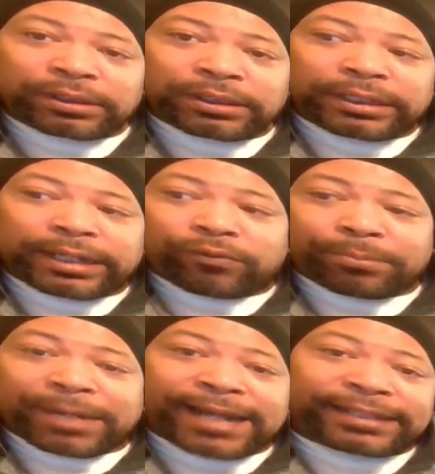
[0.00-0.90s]
And when
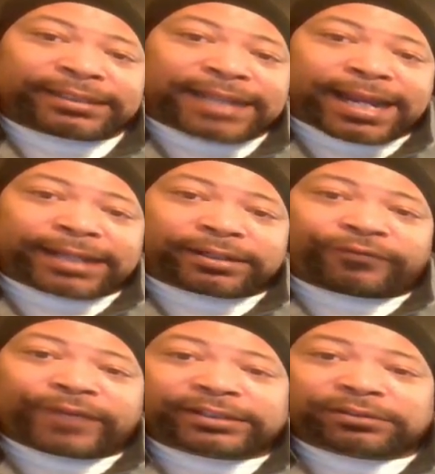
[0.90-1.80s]
my diet
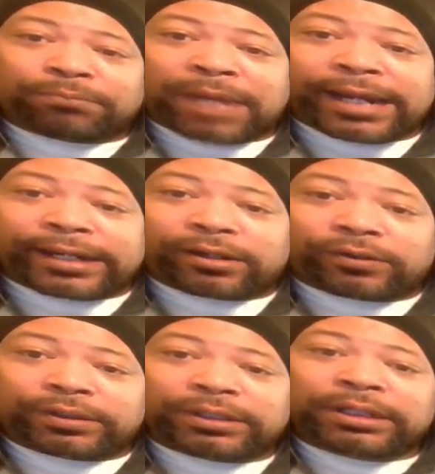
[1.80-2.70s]
affects my health,
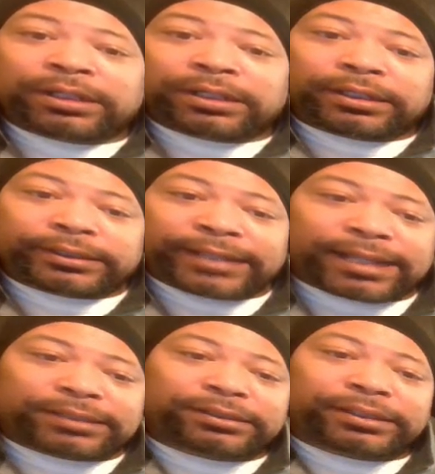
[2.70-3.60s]

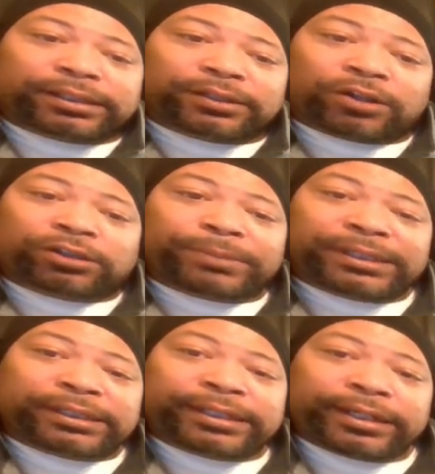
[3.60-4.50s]
yes, it could
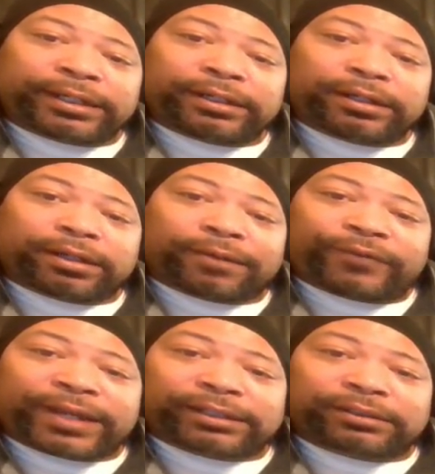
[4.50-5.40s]
ultimately
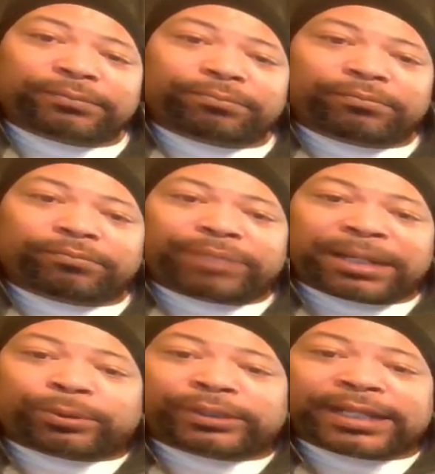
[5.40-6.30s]
affect
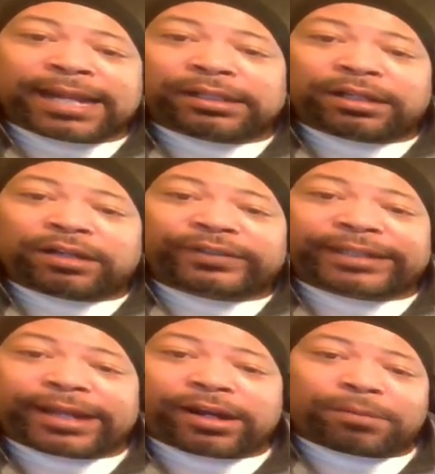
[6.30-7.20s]
people that I love and
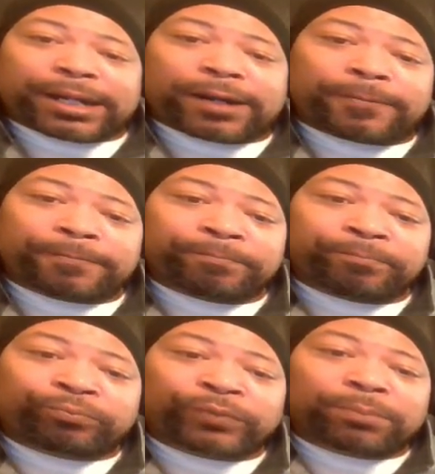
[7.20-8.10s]
care about.
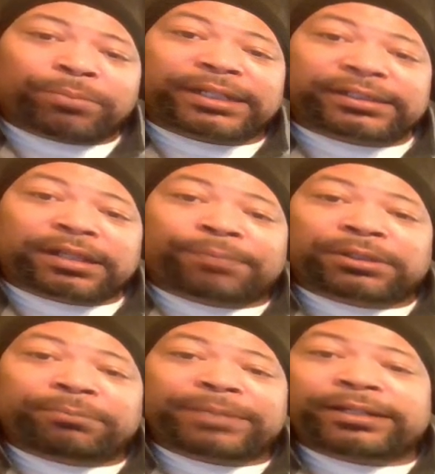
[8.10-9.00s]
But it's up
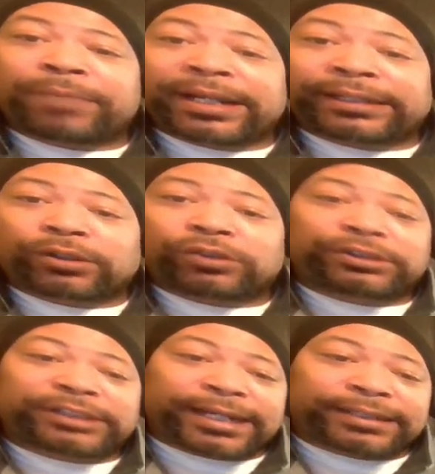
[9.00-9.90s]
to me to make those
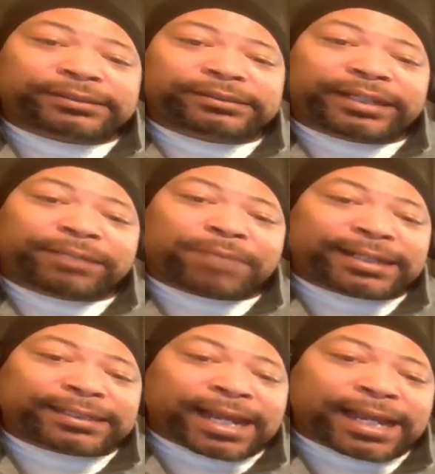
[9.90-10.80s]
changes in my
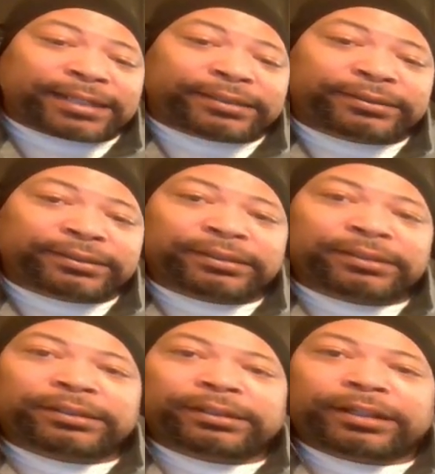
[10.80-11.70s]
diet
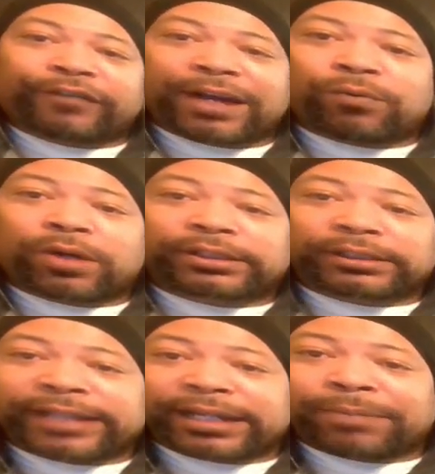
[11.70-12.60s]
if I want to
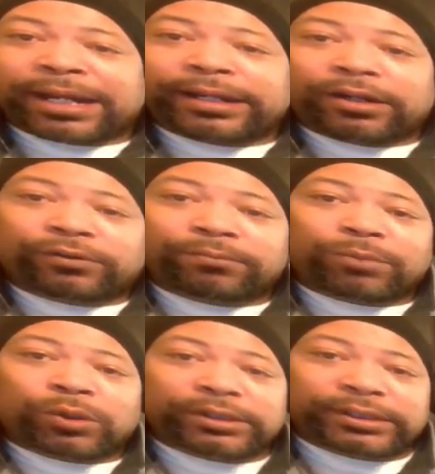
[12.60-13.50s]
take my health
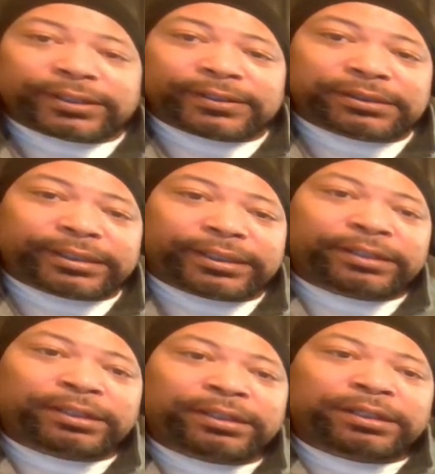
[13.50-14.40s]
more seriously
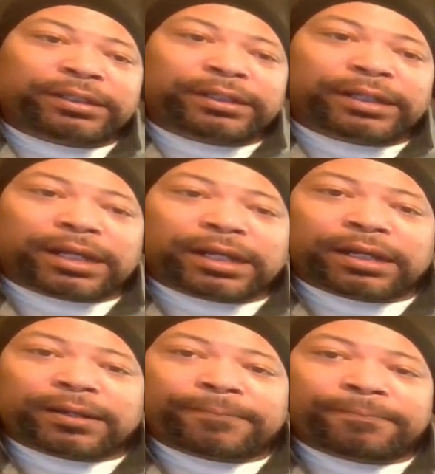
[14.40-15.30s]
um,